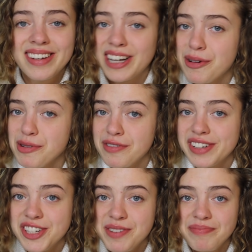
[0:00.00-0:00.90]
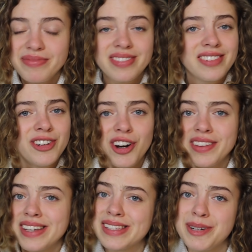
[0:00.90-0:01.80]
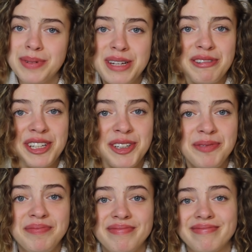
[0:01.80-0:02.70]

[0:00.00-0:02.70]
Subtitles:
Good luck with the revision. You got this, I believe in you.